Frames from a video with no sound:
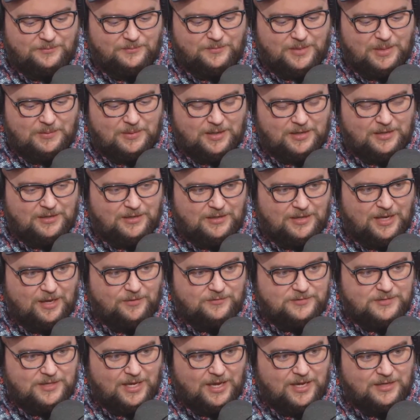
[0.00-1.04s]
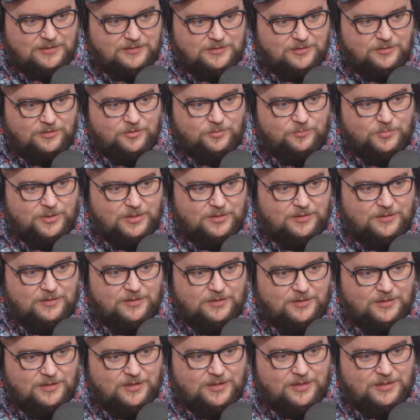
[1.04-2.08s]
maybe I could announce that too. But
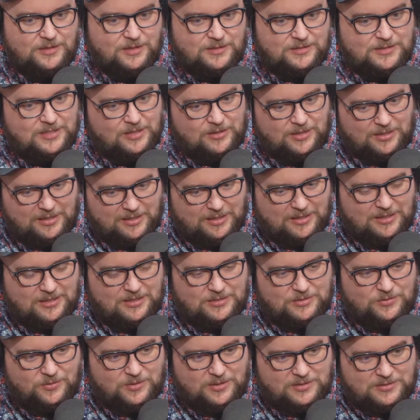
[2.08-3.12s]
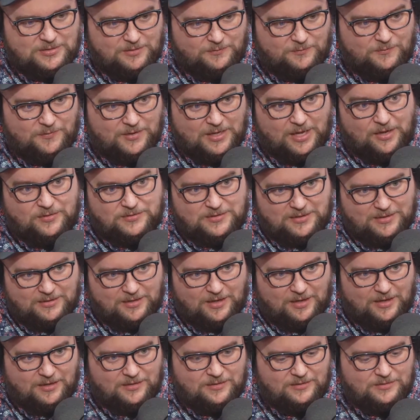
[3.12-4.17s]
doesn't sound like I get a choice of announcing
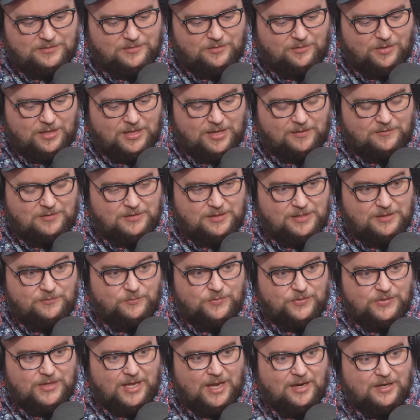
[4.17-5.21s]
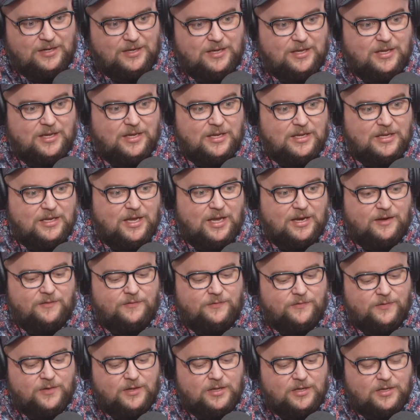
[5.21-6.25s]
that, so I'd have to live with that kind
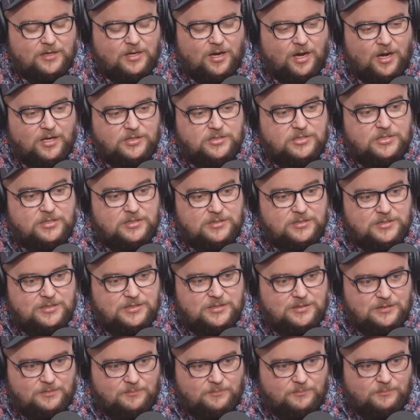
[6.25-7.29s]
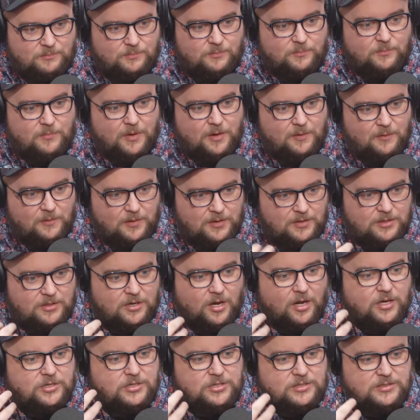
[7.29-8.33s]
of yeah. conscience
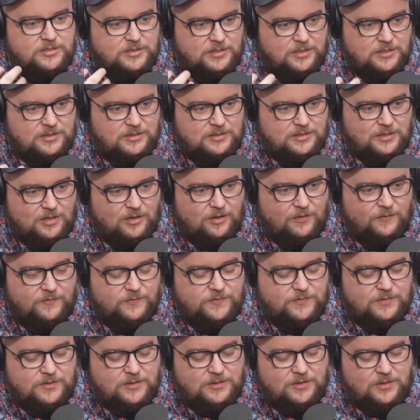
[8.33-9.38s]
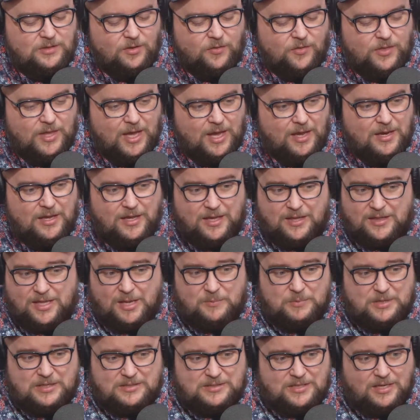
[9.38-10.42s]
consciousness of you know that
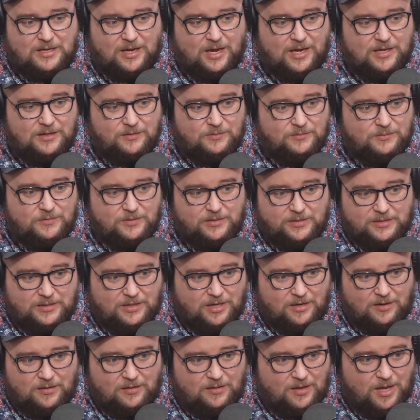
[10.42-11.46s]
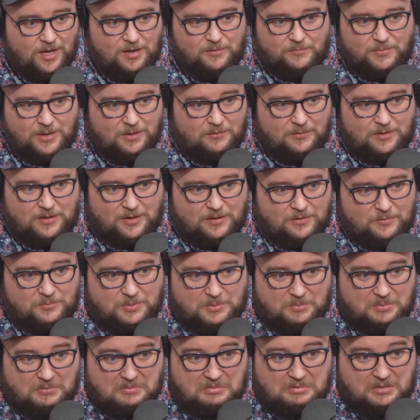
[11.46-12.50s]
that being said i don't really care a lot about what other
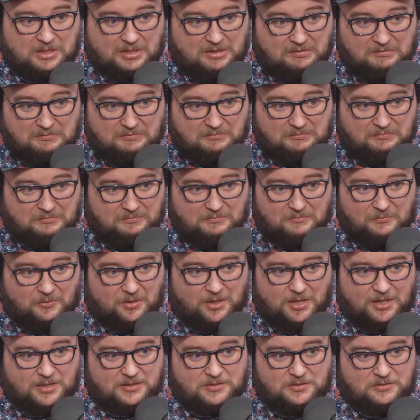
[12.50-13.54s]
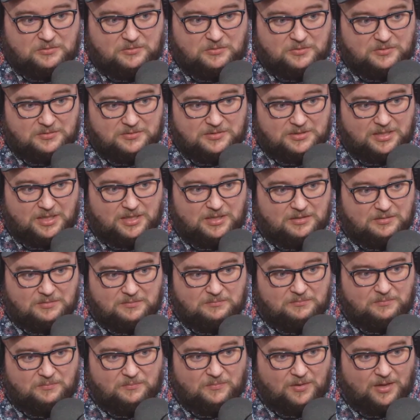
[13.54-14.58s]
people think of what i do and say
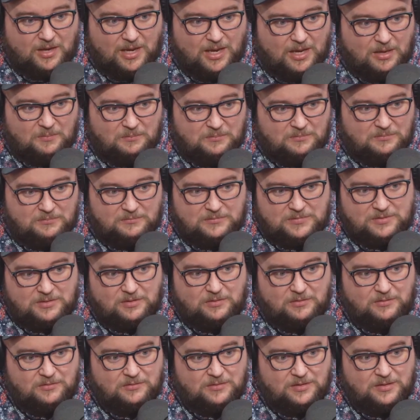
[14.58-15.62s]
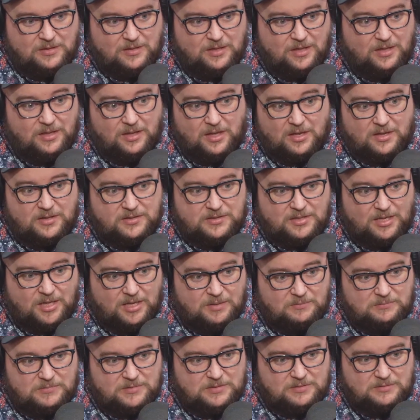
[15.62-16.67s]
and am so a lot of the
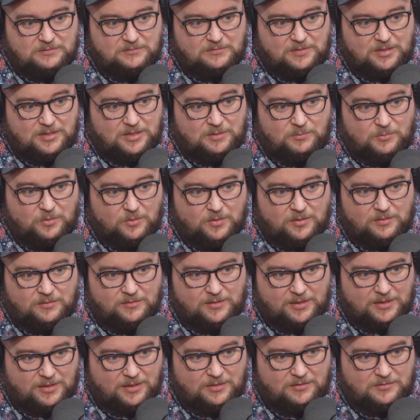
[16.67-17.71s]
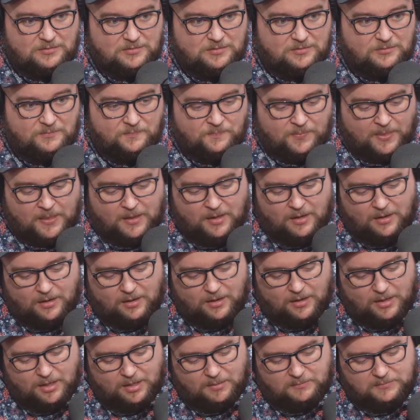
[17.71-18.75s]
times anymore like i used to
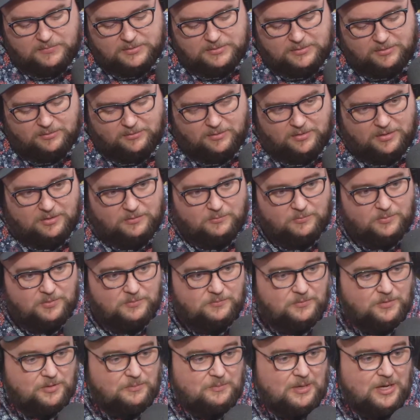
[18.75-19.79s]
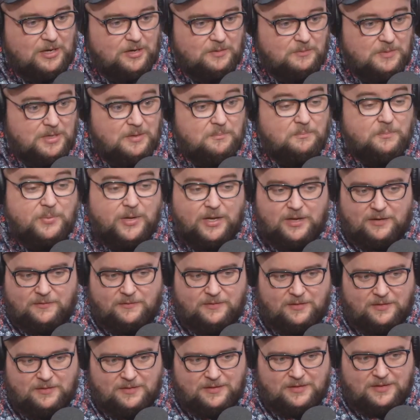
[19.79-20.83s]
um so it wouldn't really matter to me but
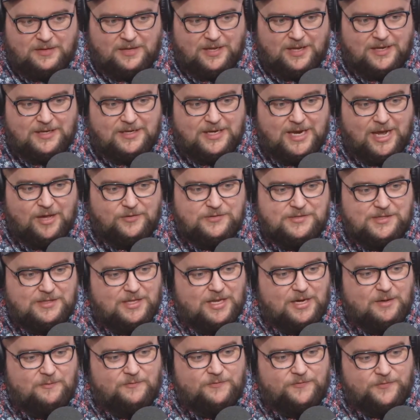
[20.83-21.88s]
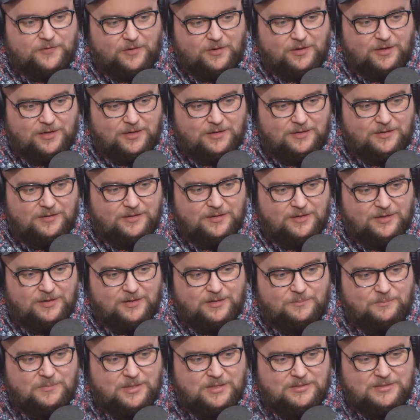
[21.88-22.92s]
announcing that I'm farting
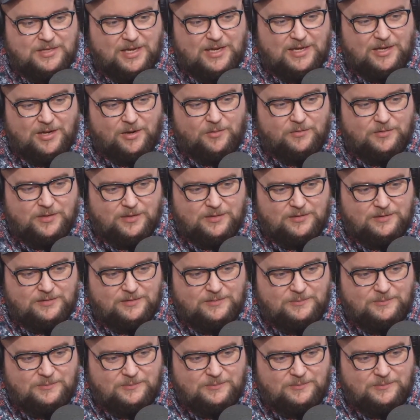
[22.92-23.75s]
means I own it.